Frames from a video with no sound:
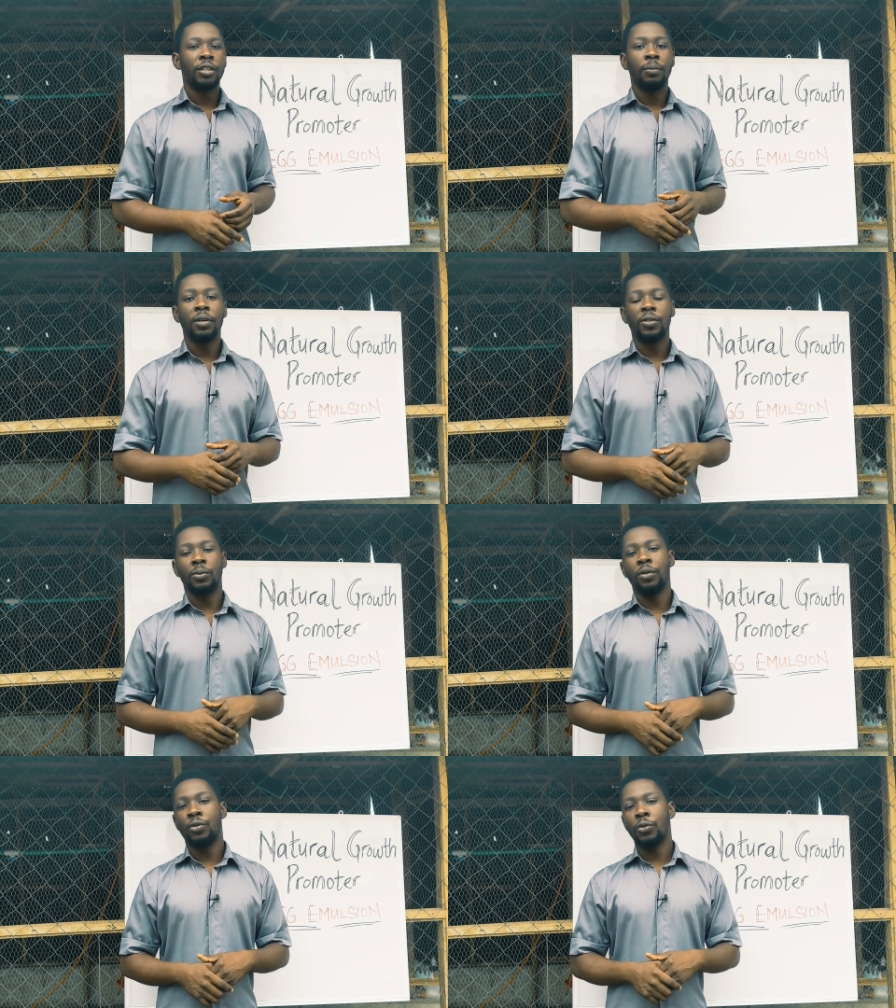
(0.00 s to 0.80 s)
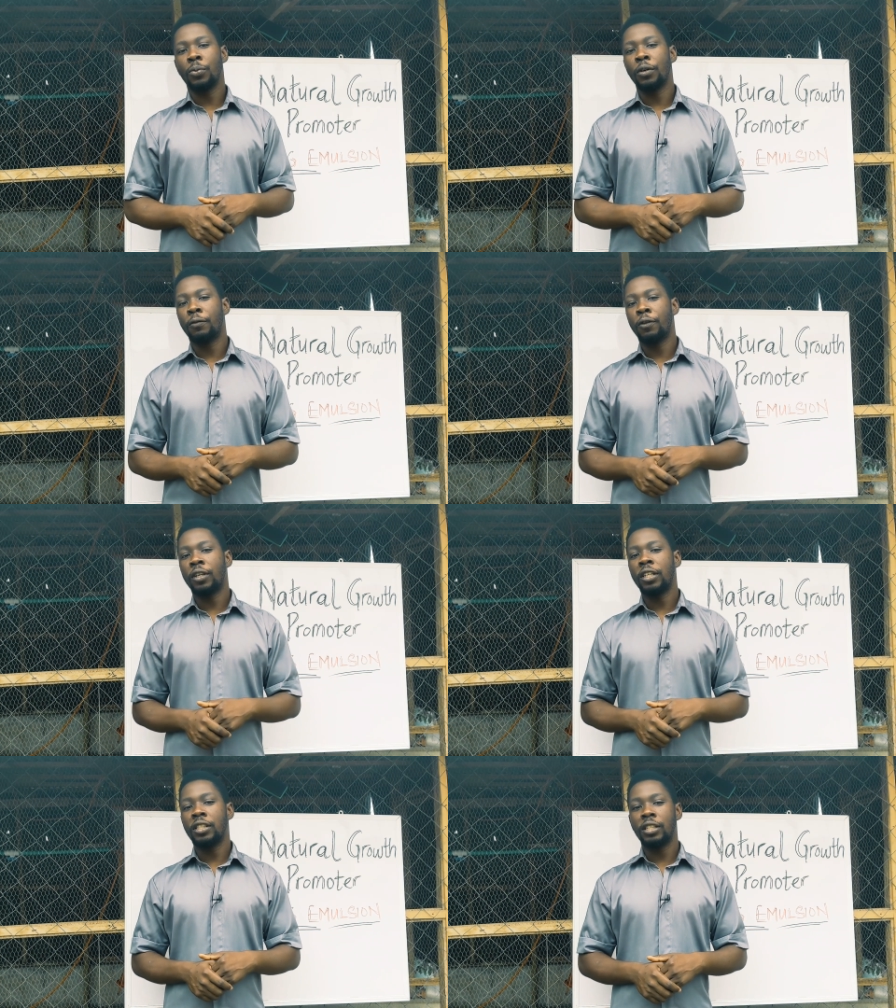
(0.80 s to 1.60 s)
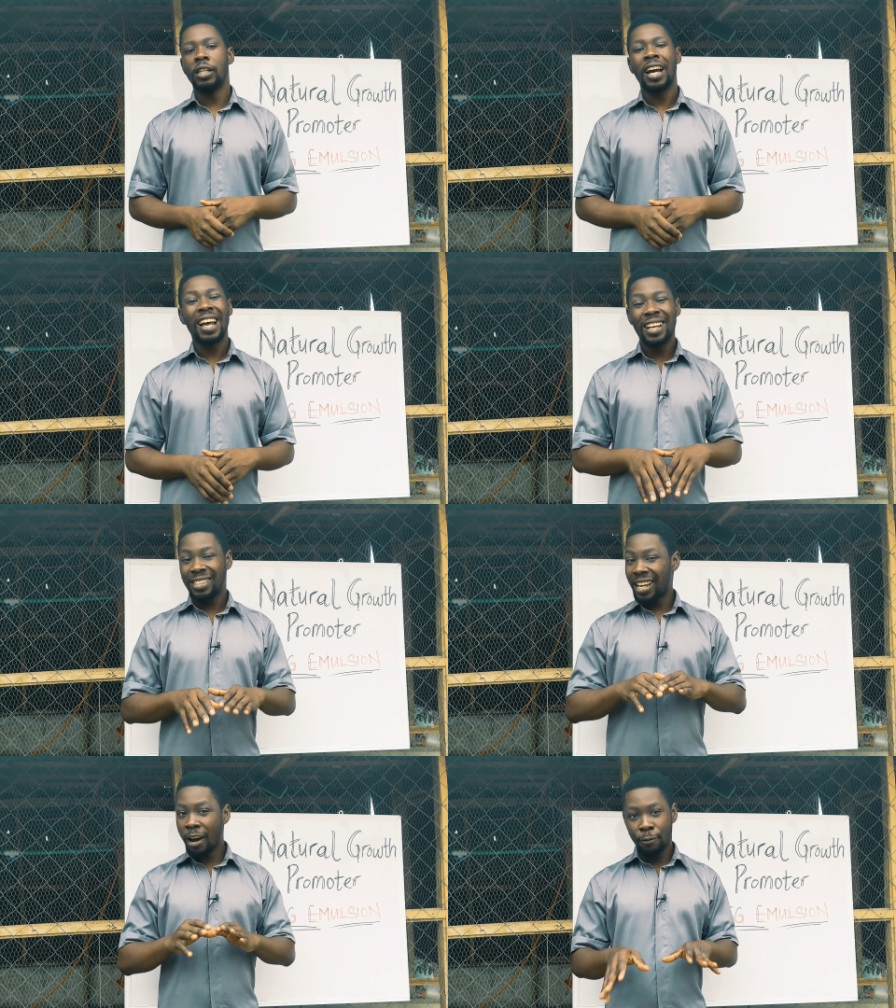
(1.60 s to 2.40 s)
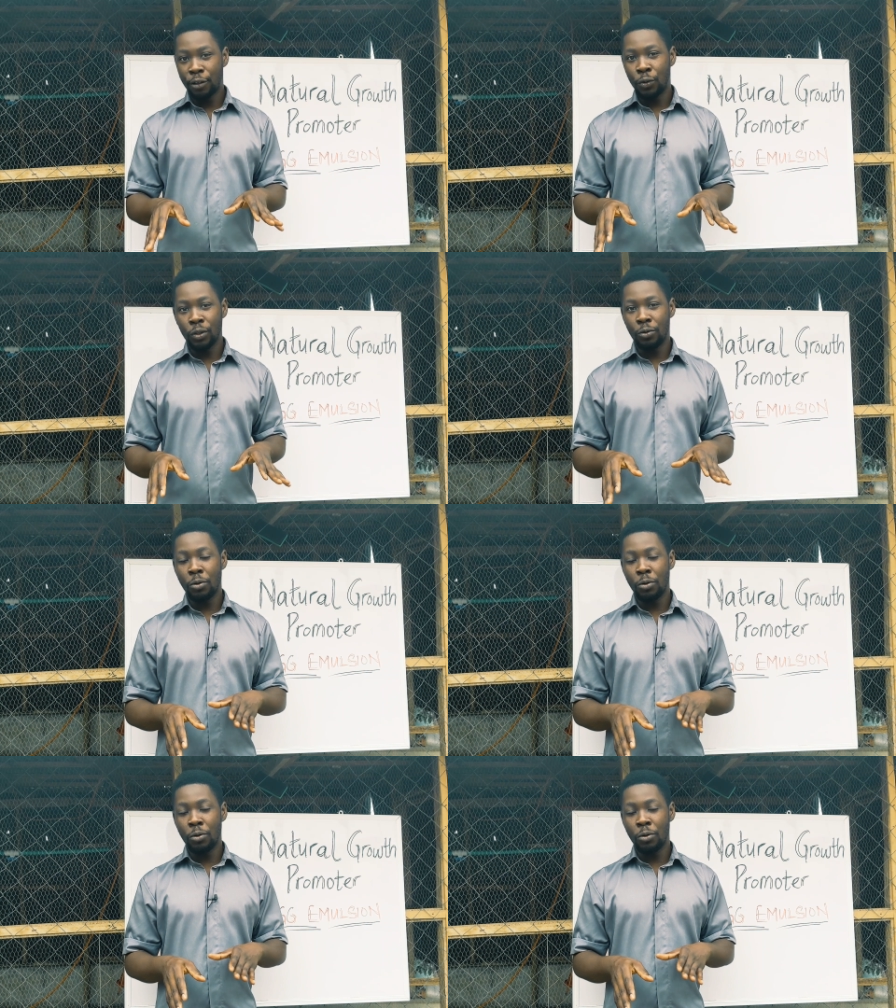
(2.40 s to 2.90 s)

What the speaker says: your birds will be 2.4 kg as average weight.